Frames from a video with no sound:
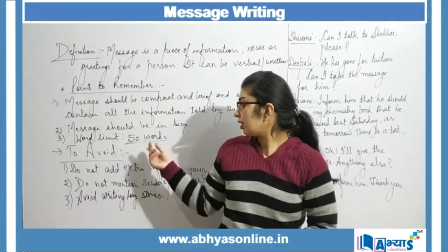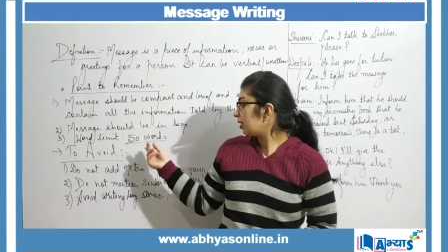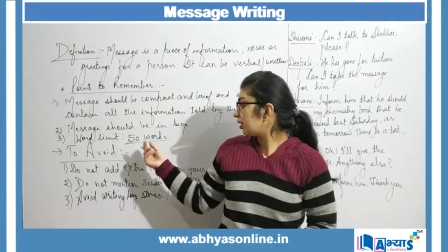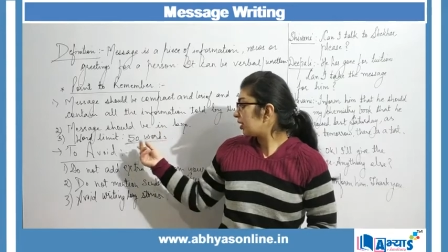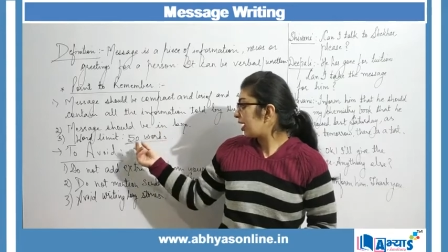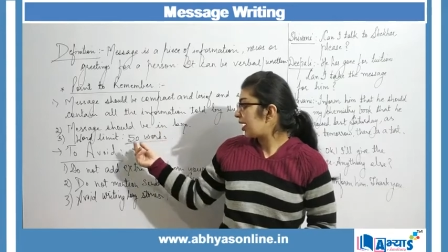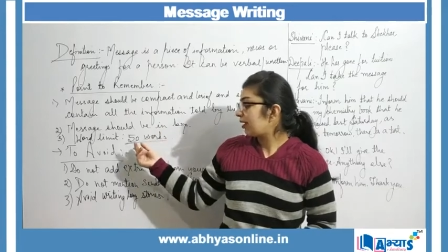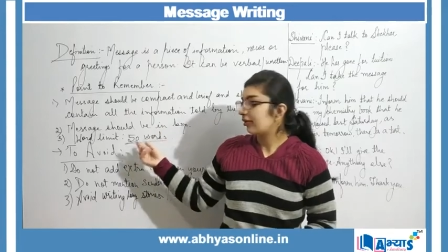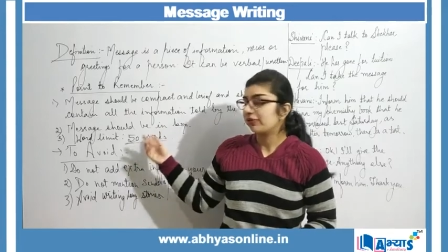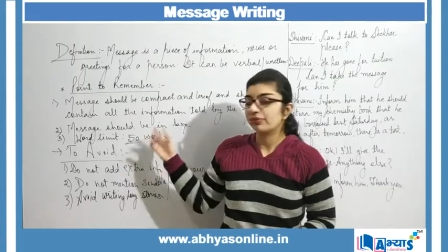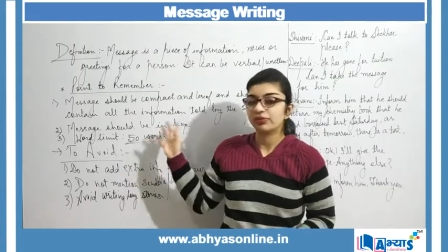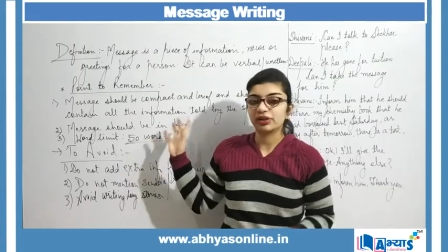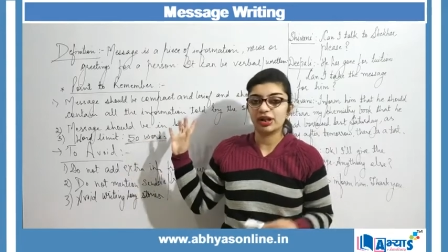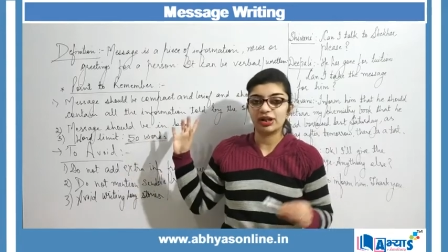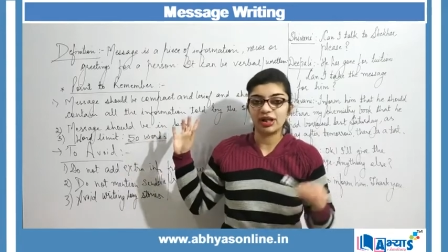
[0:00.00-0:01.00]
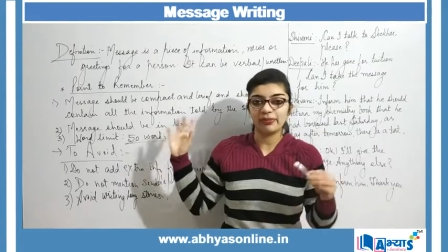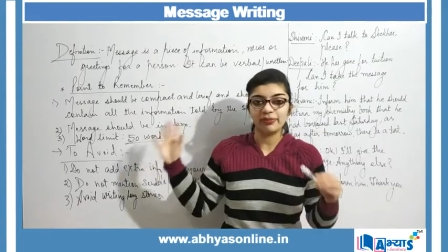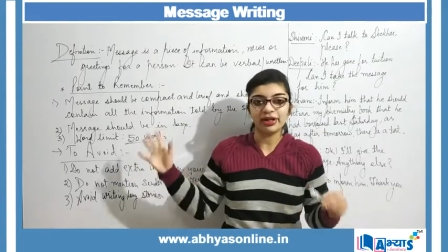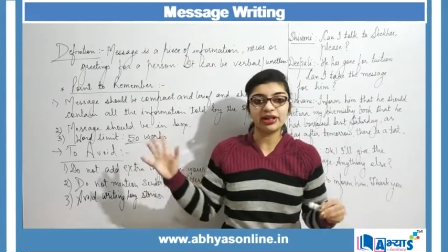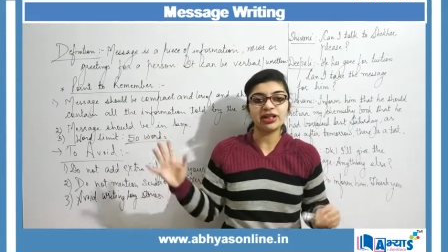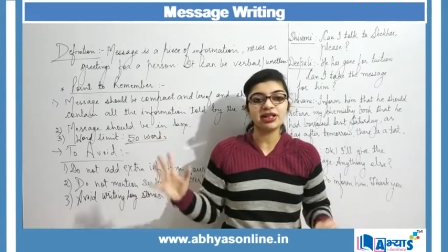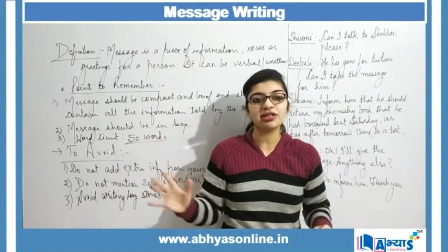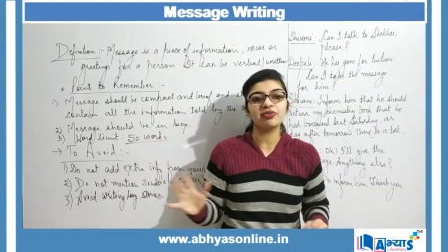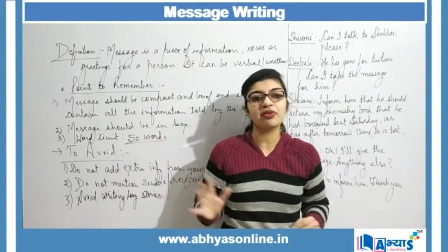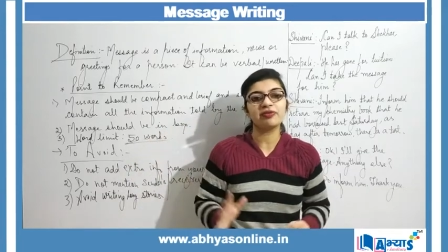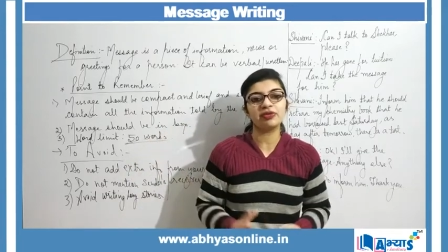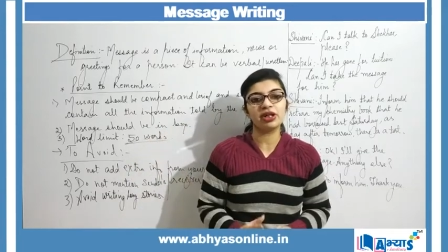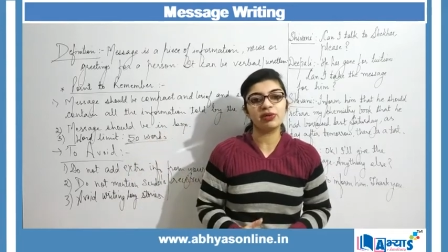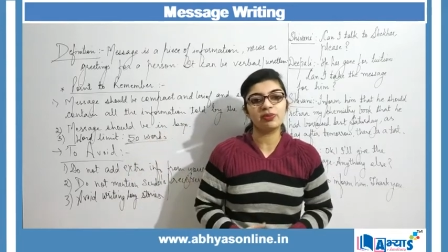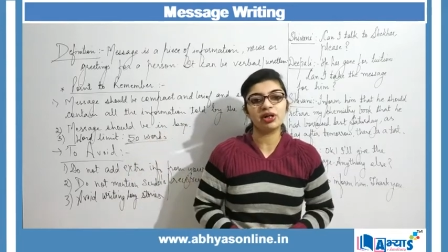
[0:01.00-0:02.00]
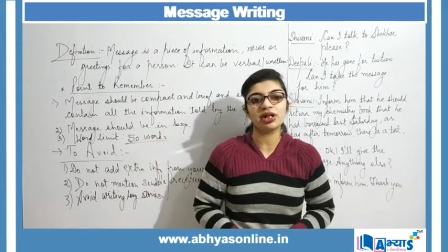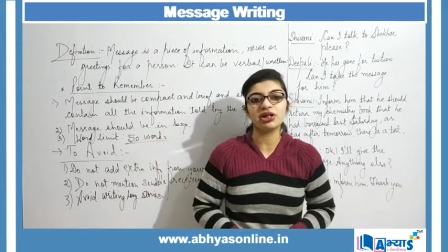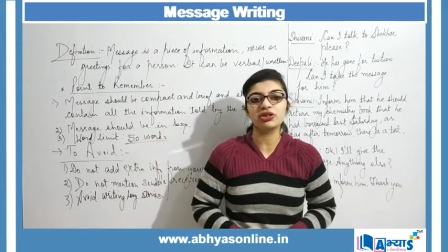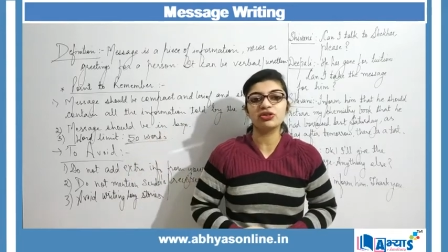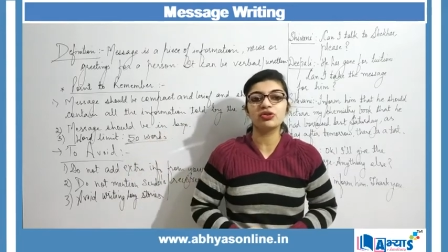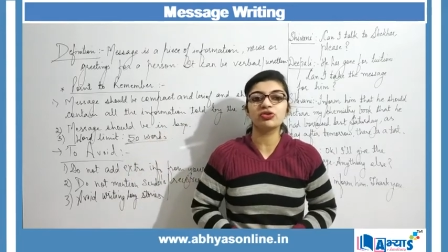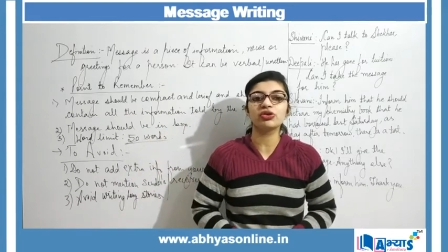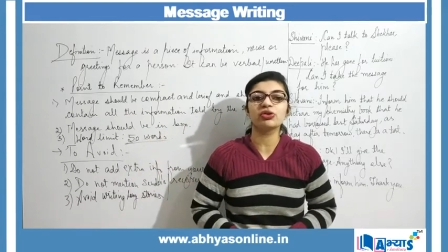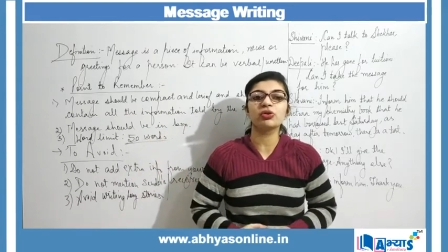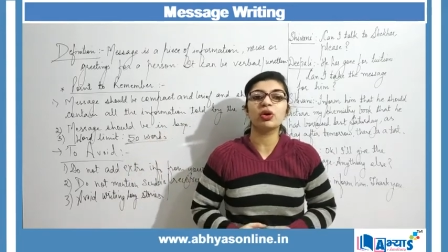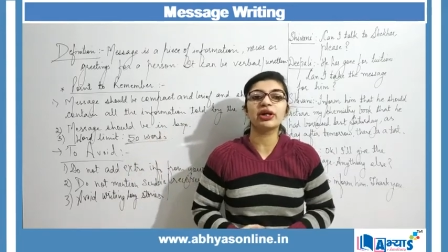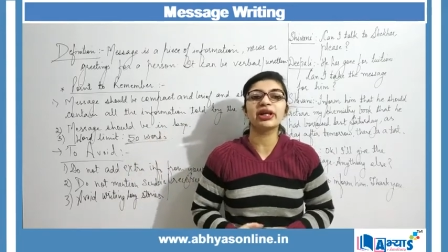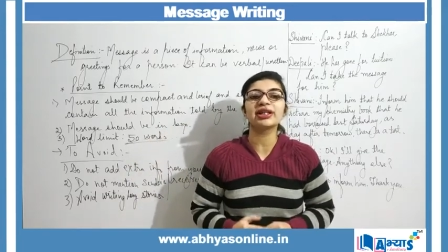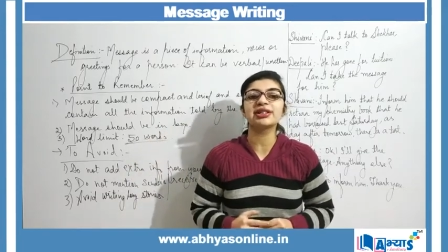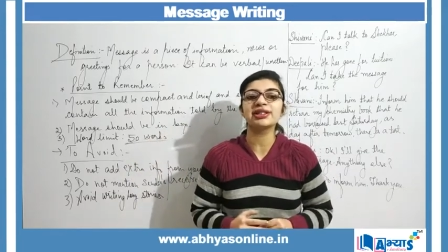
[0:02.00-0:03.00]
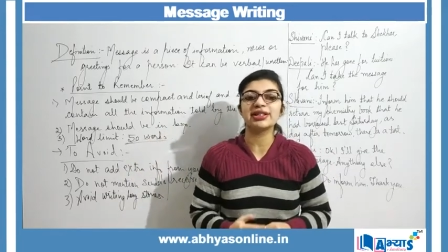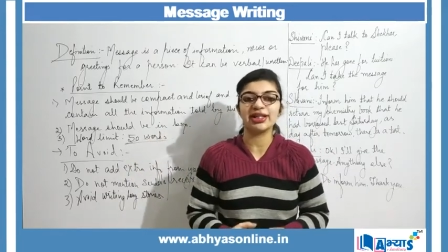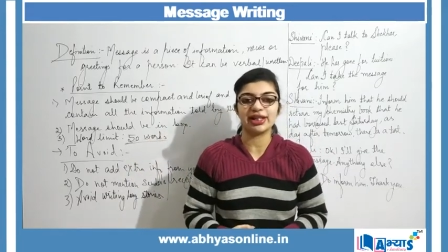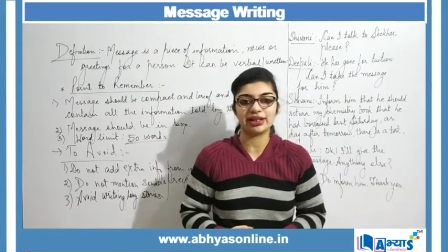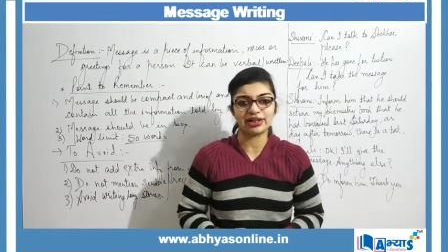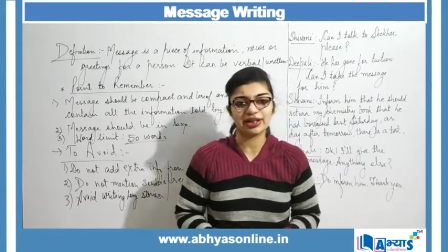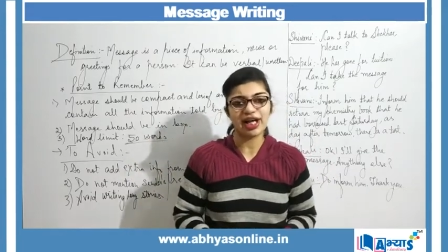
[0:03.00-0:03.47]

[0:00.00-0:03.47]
The limit is 50 words, you should not exceed.